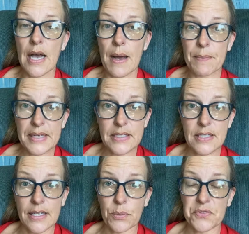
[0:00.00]
Because
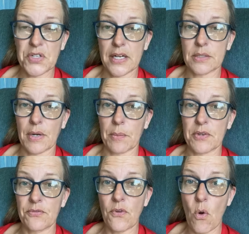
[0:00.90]
like we've talked about
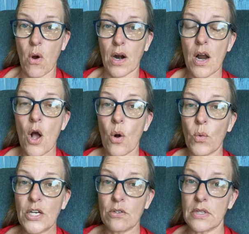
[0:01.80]
before,
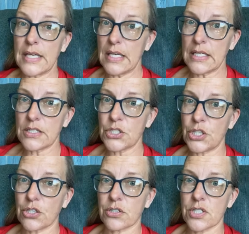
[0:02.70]
when you lean into
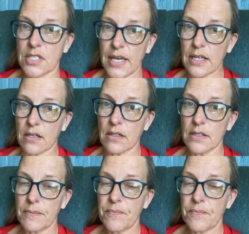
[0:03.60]
your cycle